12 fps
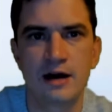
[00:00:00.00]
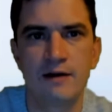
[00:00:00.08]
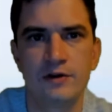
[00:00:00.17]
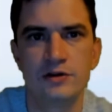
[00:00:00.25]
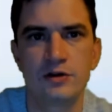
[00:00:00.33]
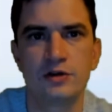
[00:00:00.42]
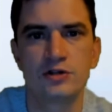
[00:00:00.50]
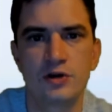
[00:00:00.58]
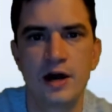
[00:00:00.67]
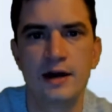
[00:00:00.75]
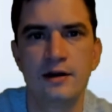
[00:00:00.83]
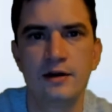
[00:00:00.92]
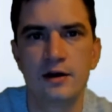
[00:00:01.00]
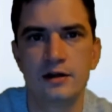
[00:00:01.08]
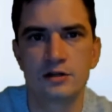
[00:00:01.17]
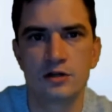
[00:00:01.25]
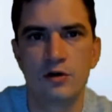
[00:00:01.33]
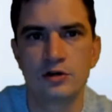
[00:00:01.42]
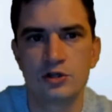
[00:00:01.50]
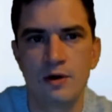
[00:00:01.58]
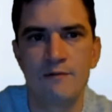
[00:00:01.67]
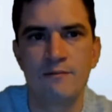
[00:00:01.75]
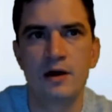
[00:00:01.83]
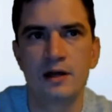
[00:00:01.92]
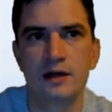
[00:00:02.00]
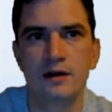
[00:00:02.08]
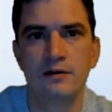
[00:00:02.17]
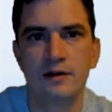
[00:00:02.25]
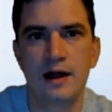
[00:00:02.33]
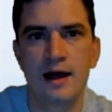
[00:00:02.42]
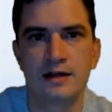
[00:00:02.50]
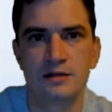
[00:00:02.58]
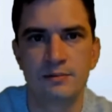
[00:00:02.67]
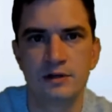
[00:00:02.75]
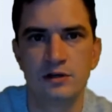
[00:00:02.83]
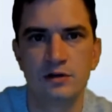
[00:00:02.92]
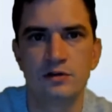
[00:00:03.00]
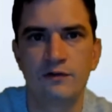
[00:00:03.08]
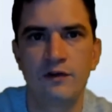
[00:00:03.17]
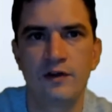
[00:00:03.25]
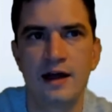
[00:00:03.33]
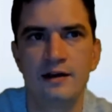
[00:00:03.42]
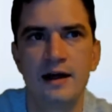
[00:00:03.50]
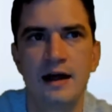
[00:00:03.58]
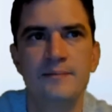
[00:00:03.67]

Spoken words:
then you can trade as long as you have money that hasn't been used for that day.